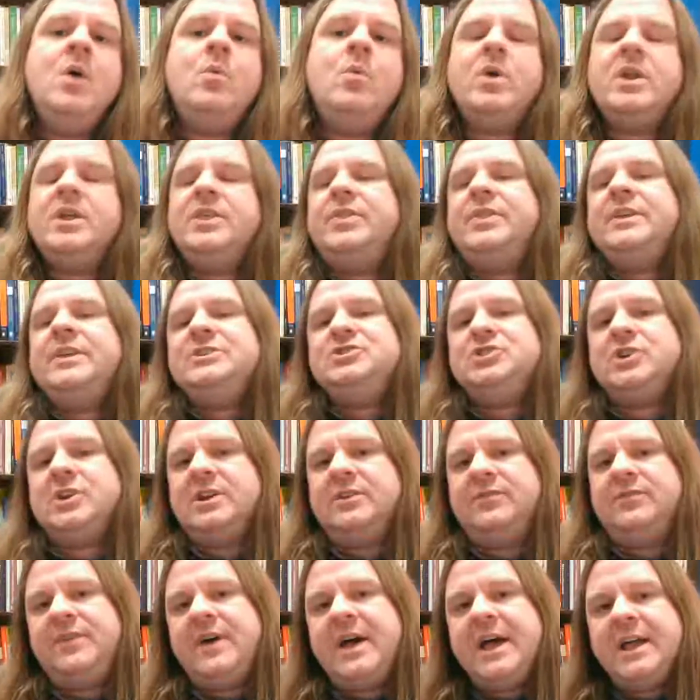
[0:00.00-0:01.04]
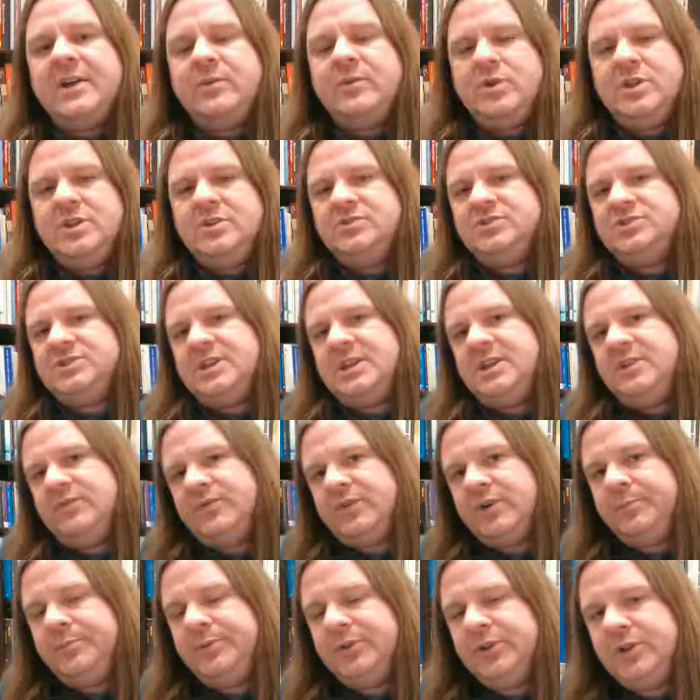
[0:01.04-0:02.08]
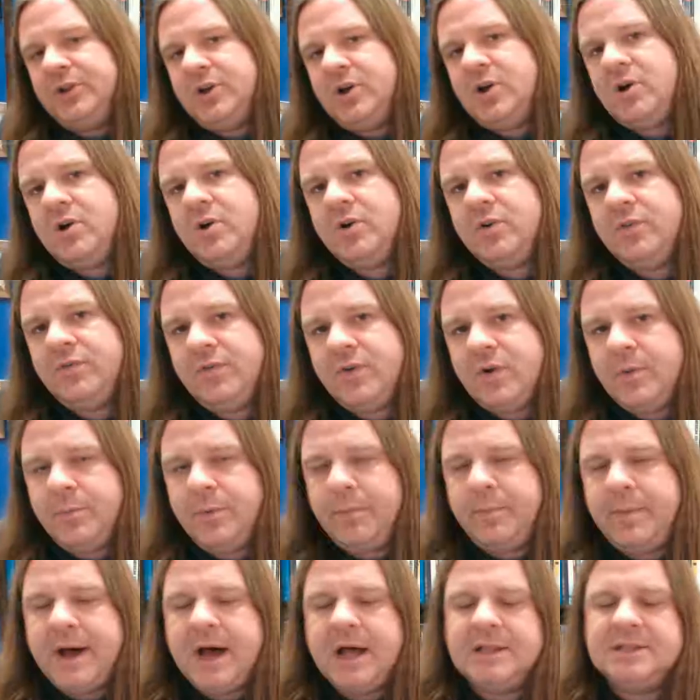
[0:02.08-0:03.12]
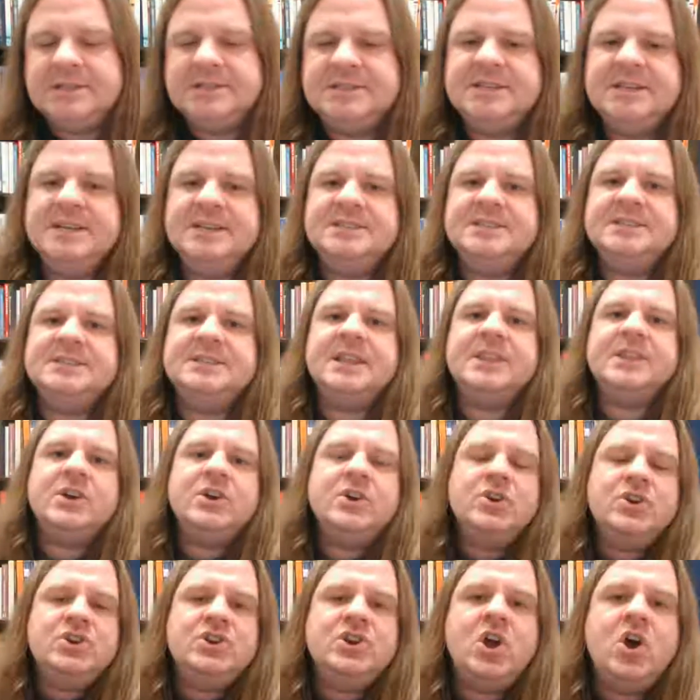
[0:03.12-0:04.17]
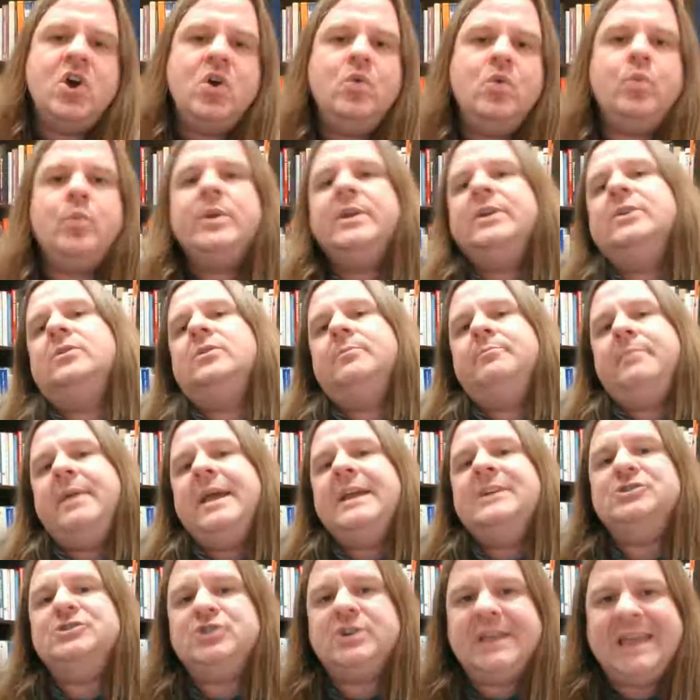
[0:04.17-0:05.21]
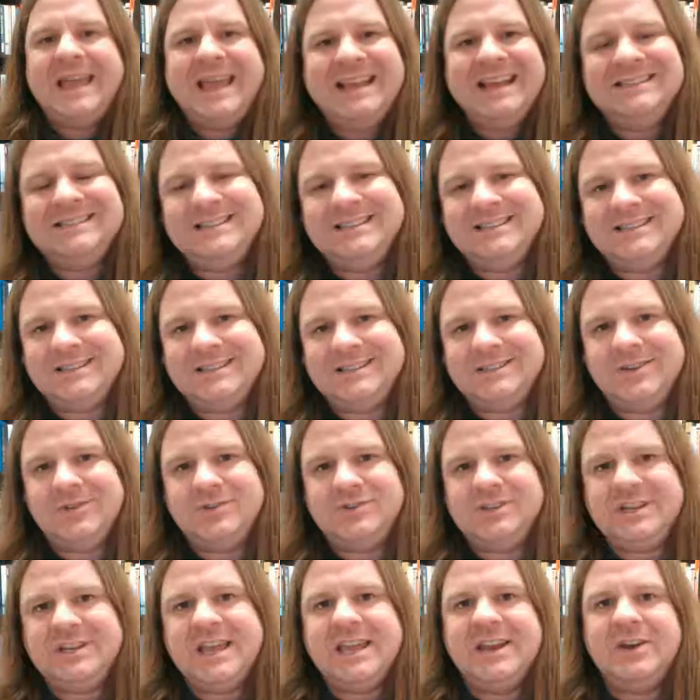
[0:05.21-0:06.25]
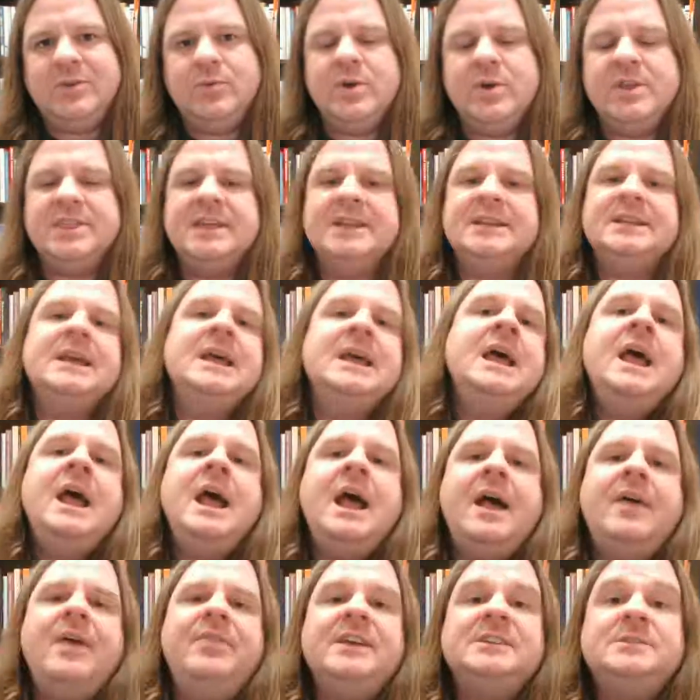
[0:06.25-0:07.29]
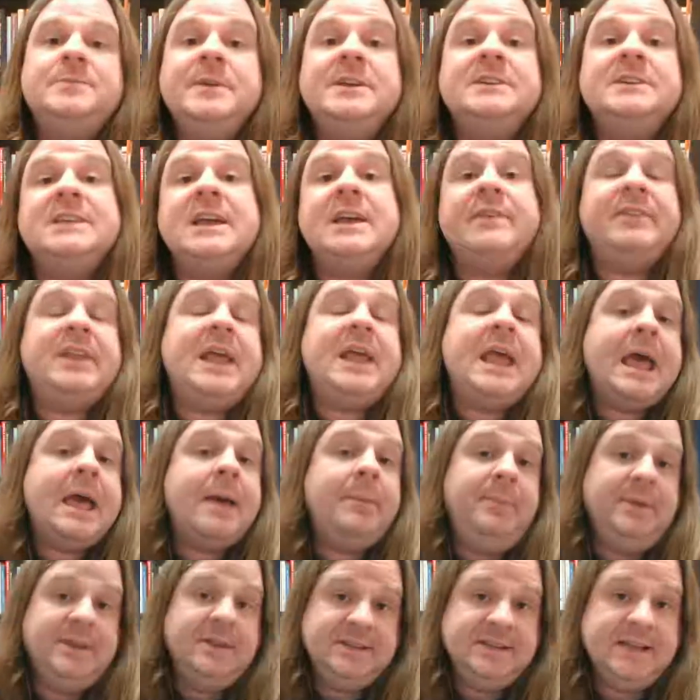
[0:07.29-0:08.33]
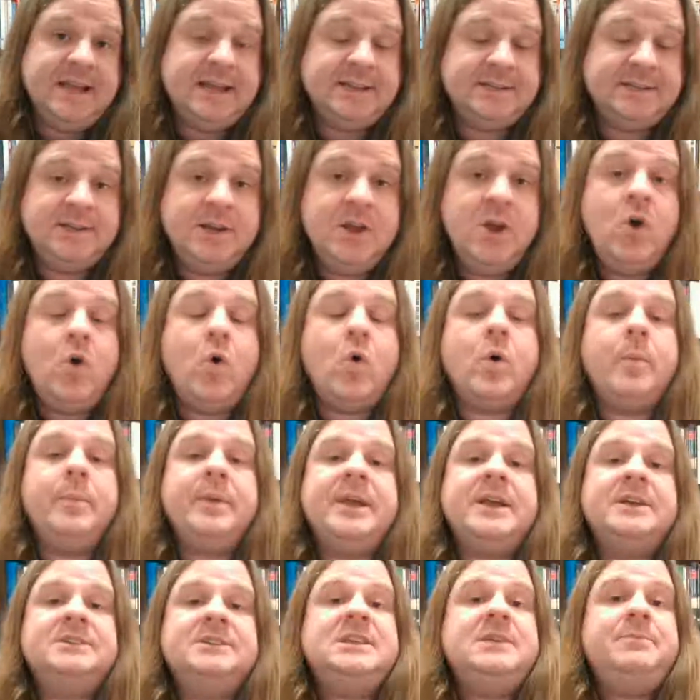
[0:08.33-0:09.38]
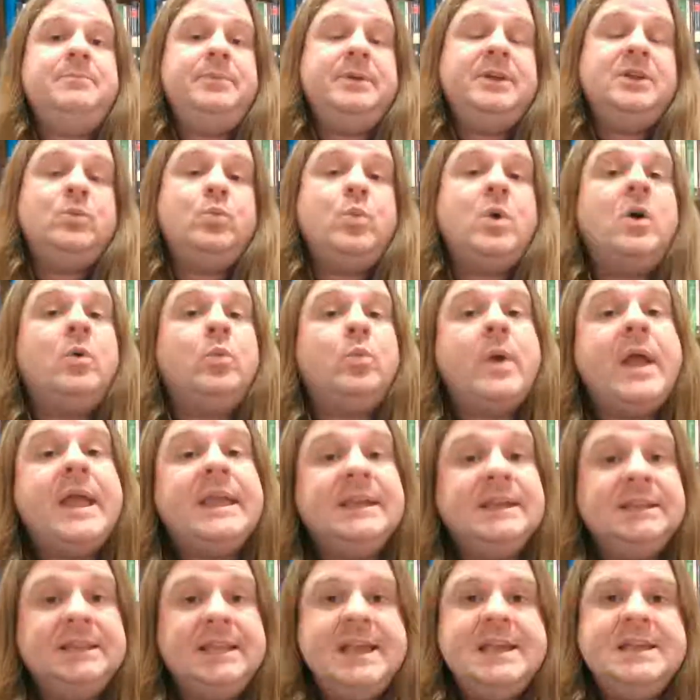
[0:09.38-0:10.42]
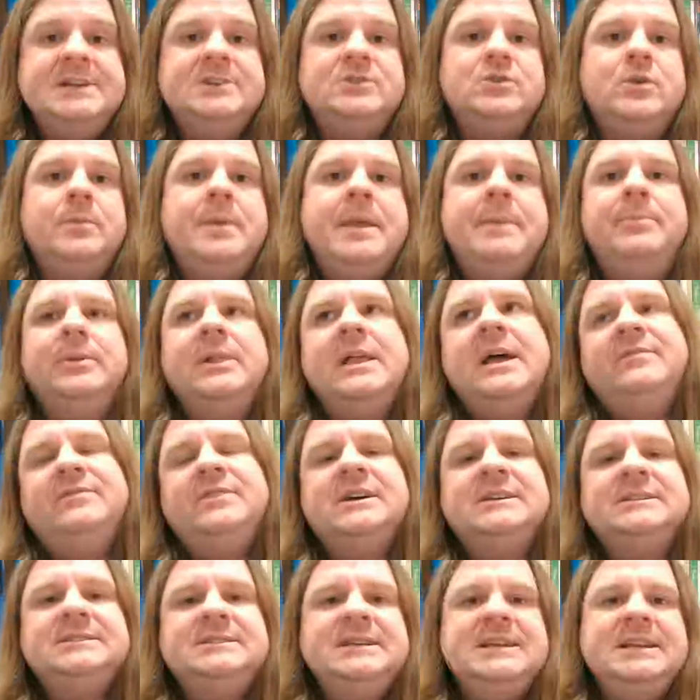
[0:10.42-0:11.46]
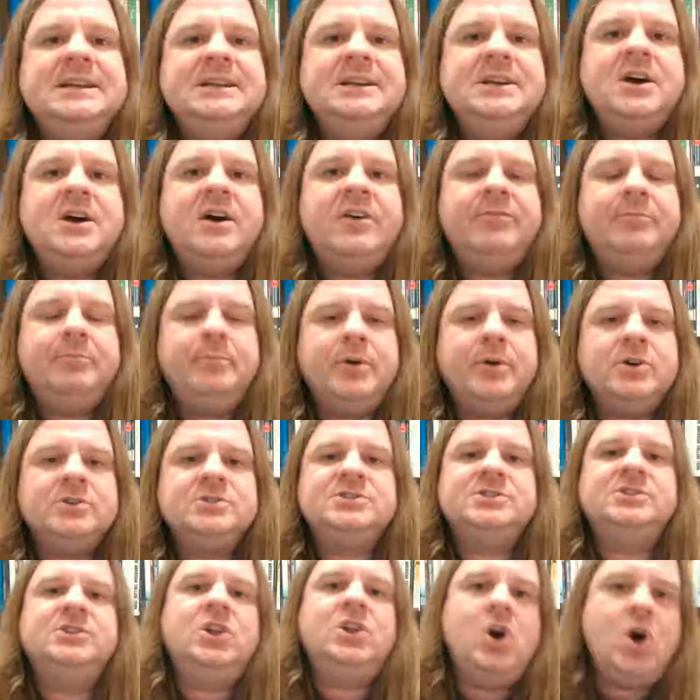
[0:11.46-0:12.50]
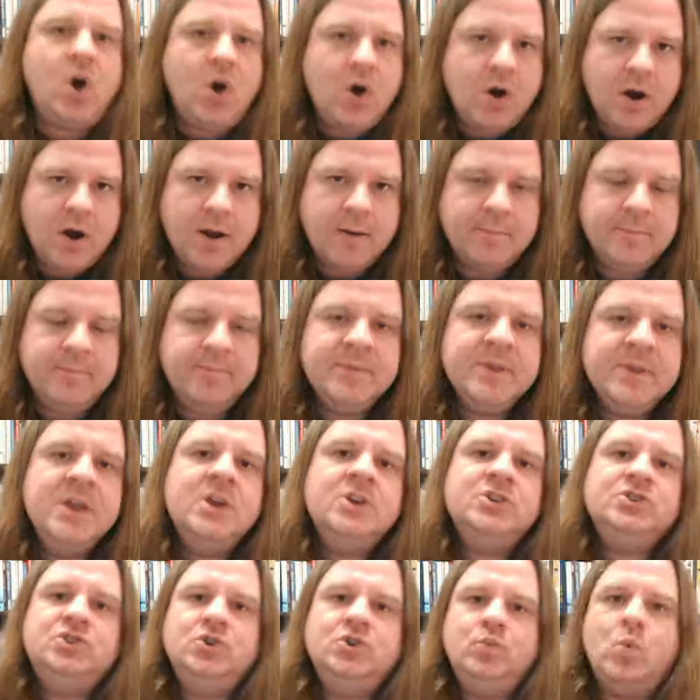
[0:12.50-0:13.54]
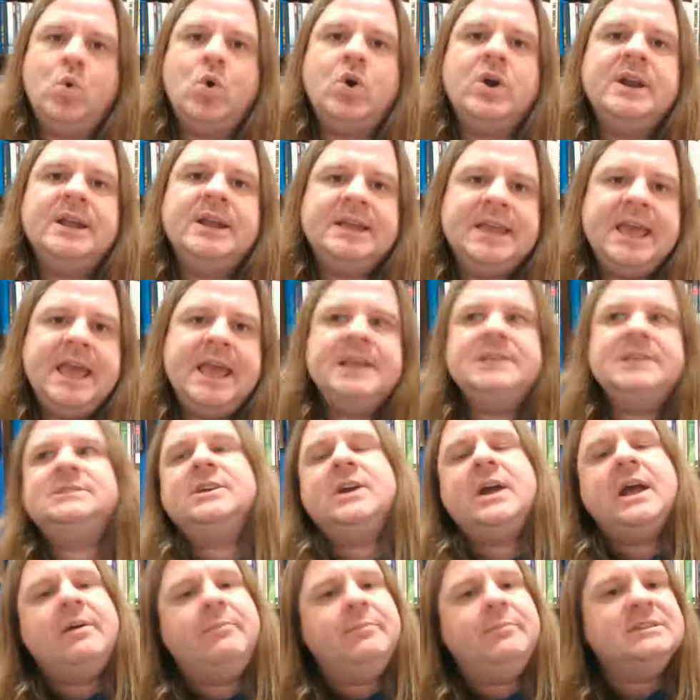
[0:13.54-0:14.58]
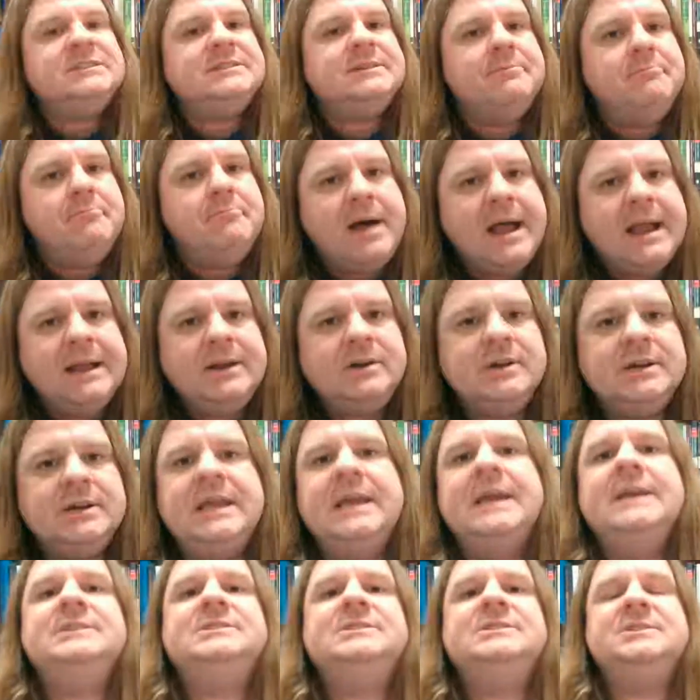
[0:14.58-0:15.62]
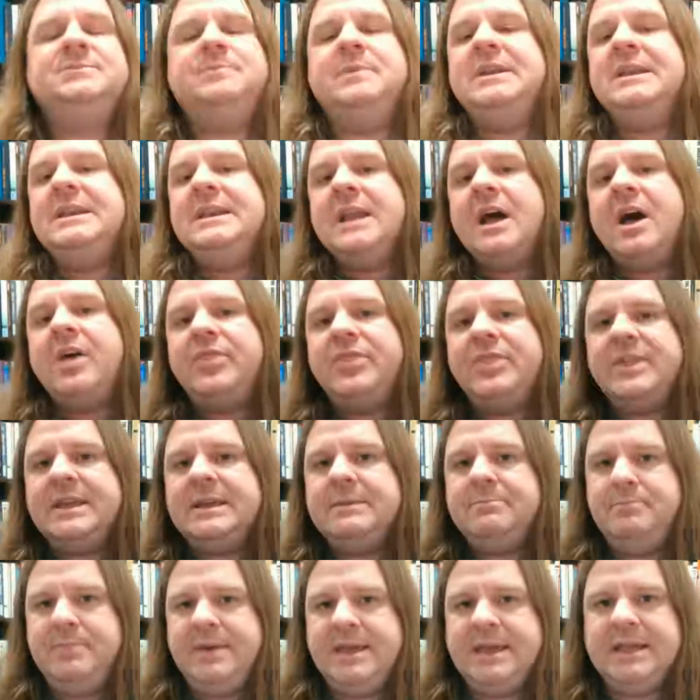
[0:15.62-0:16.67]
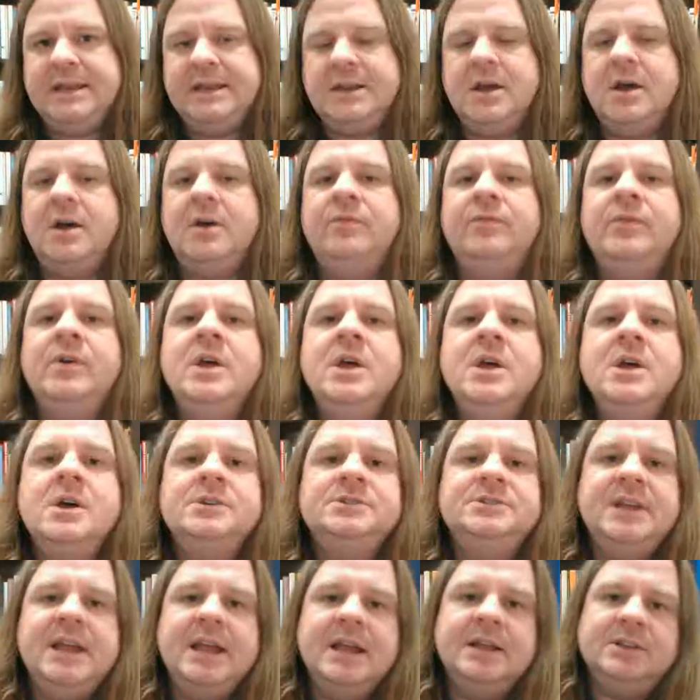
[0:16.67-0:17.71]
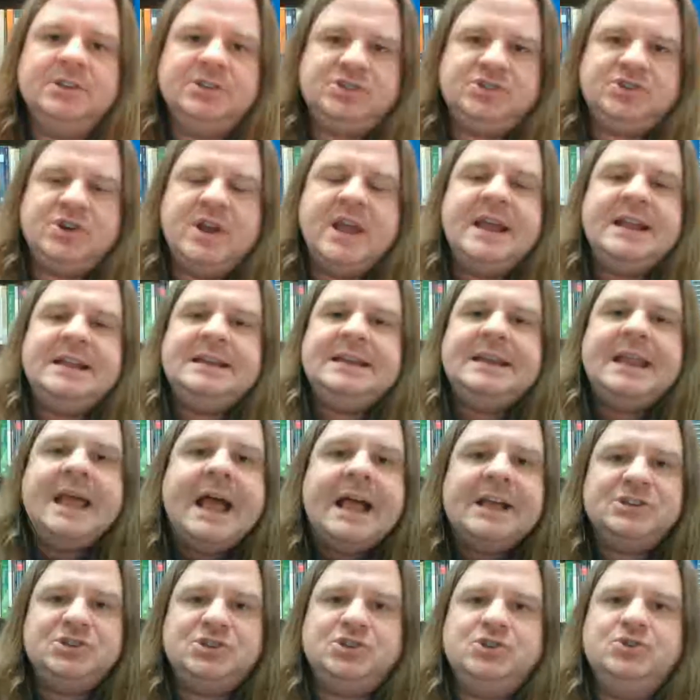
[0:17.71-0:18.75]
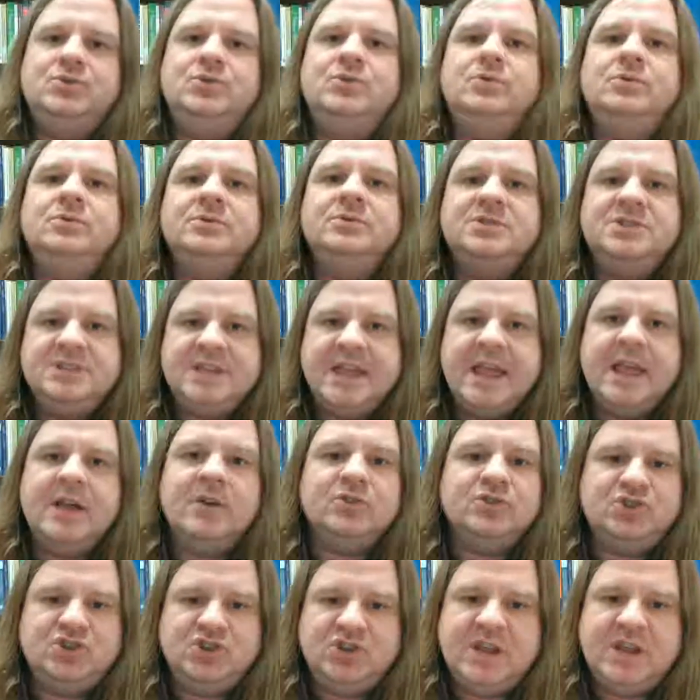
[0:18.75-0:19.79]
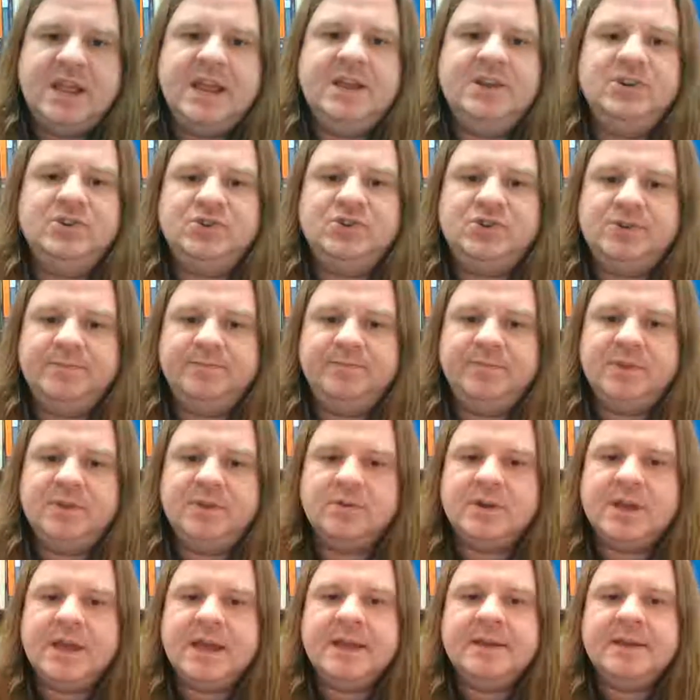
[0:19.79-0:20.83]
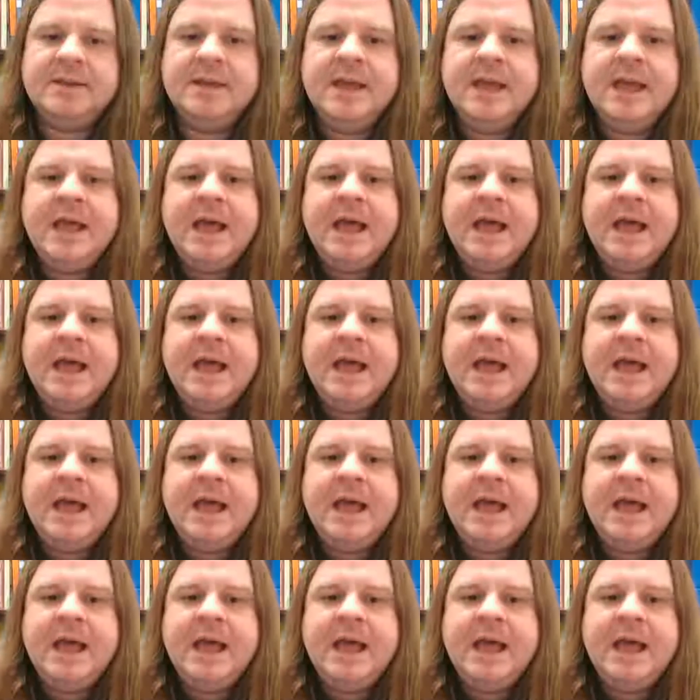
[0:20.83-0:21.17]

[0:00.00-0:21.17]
One of the things you're going to find when you study FERPA law or FERPA policies is that there are no real major cases associated with it. And that's because they haven't happened yet, or because they've been well regulated, or people have not seen enough personal harm to warrant a case. There have been some minor cases, but nothing big enough to illustrate national scale change. Okay?